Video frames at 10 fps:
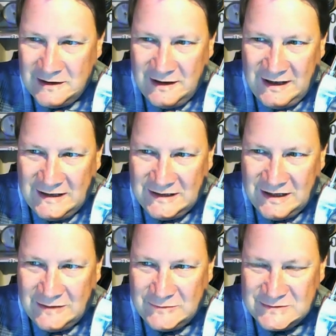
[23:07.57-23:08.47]
and
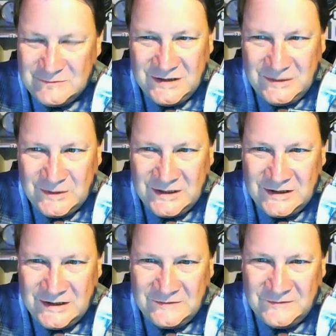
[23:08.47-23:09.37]
was really one of
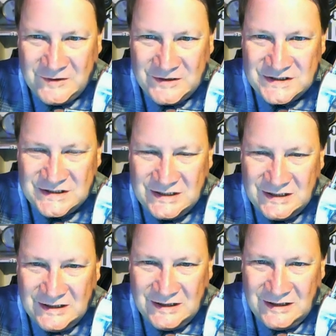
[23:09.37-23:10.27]
the first
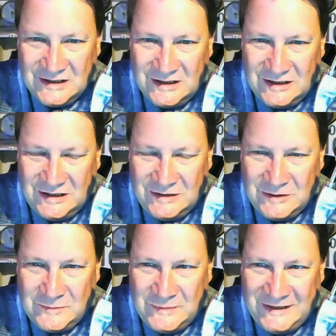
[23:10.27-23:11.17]

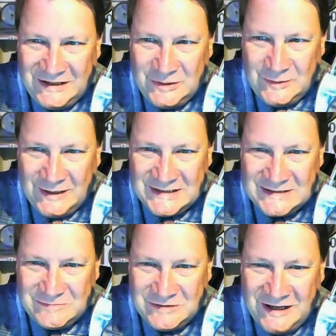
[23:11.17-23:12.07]
big U.S.
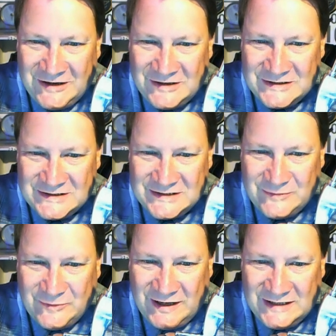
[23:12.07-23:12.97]
players in
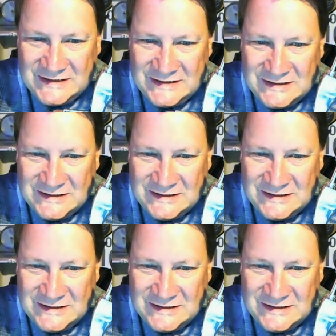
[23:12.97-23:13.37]
some ways.